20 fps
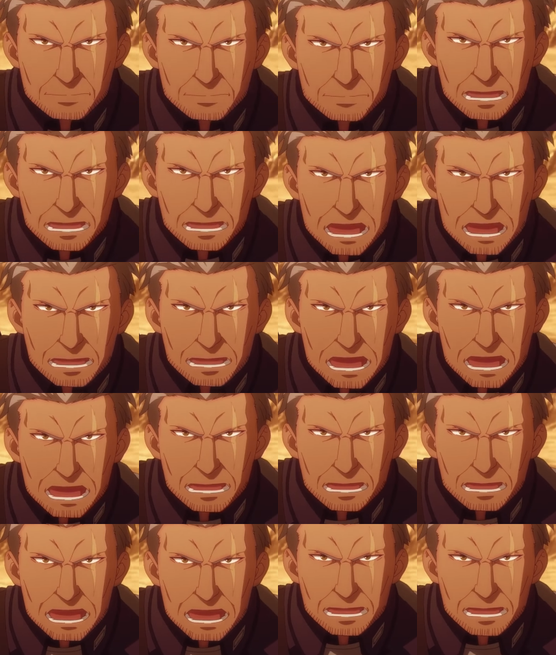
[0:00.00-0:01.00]
revealing he's
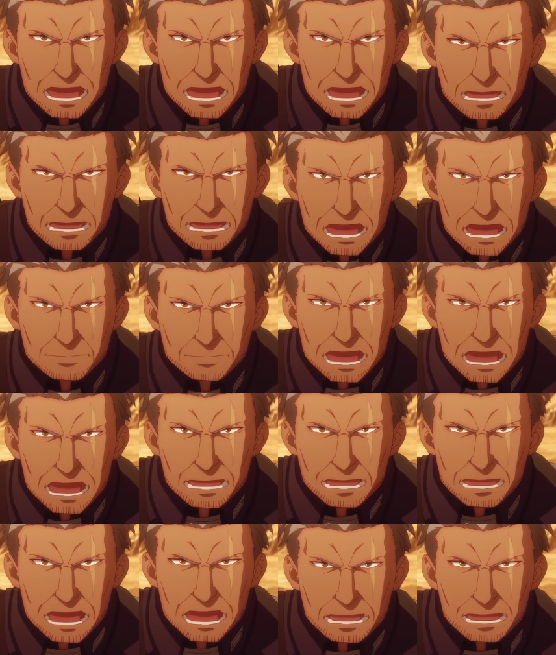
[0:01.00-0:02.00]
been pulling her
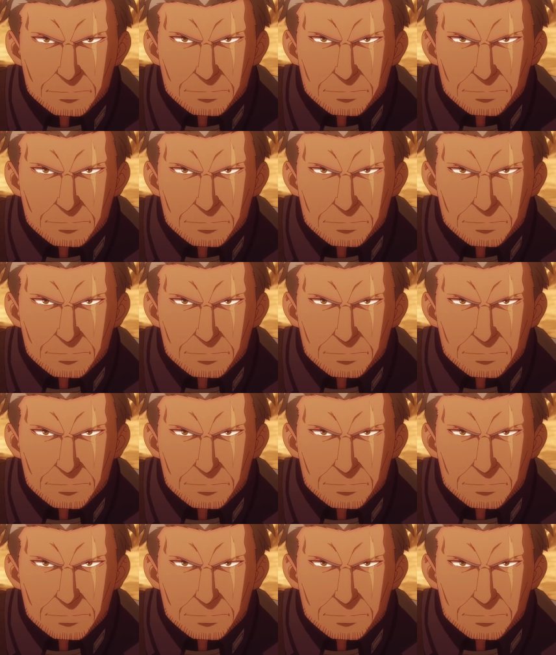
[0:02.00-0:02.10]
strings.